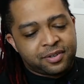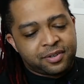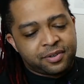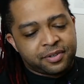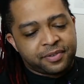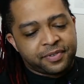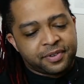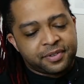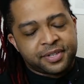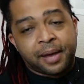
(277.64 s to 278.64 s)

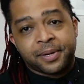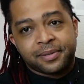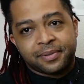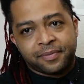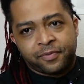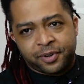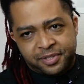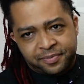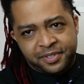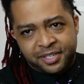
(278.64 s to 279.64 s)
Christopher Sabat,
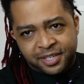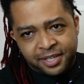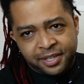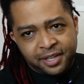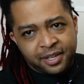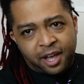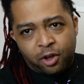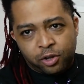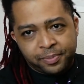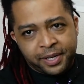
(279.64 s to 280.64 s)
voice of Vegeta,
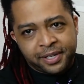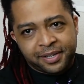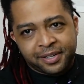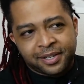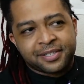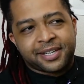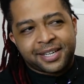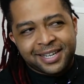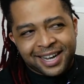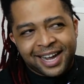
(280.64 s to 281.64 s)
All Might, because it
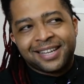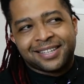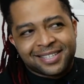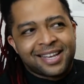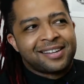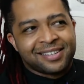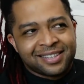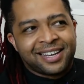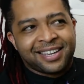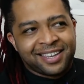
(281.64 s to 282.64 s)
kind of sounded
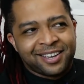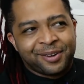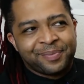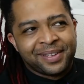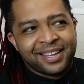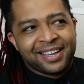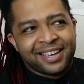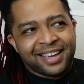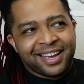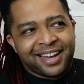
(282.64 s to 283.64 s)
like him.
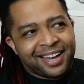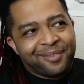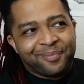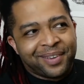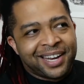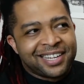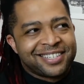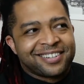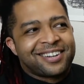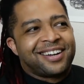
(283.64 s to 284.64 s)
Um, and I
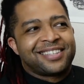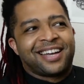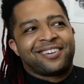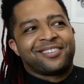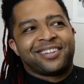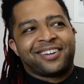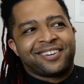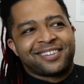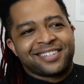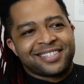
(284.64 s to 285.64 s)
should have caught that
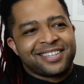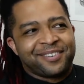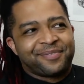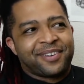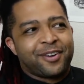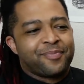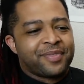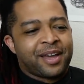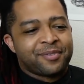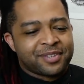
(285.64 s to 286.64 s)
earlier to see if um,
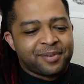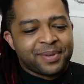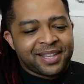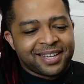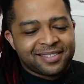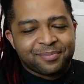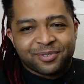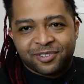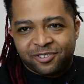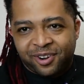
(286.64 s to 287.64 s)
that was going to be like some
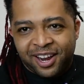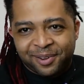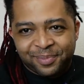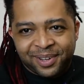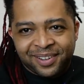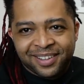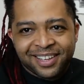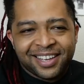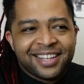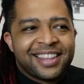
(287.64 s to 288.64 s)
sort of Dragon Ball.
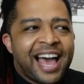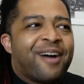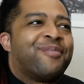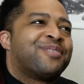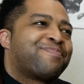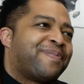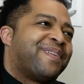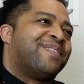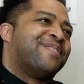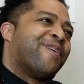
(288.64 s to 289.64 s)
That was
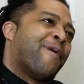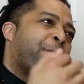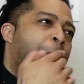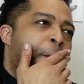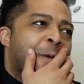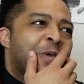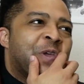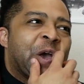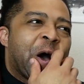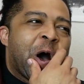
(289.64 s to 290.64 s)
pretty dope,
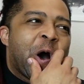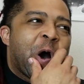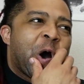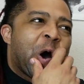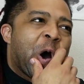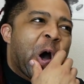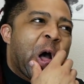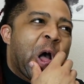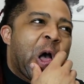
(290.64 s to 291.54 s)
yo.